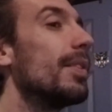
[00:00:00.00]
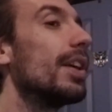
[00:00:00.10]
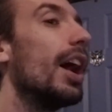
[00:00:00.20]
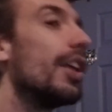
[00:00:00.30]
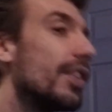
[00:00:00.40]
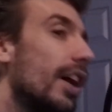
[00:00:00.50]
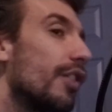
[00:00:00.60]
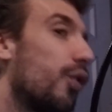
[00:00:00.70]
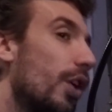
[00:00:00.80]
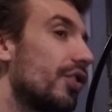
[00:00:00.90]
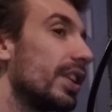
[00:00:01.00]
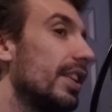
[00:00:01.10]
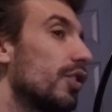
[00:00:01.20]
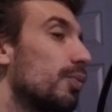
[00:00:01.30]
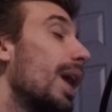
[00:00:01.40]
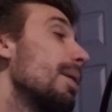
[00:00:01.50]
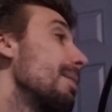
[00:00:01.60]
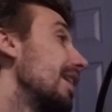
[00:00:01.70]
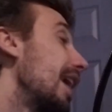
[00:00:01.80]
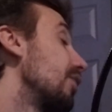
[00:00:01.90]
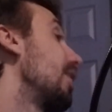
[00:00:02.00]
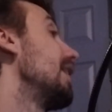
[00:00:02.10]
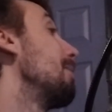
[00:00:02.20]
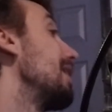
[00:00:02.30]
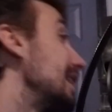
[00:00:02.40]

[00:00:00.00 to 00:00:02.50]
Unfortunately, this is probably, as of right now, my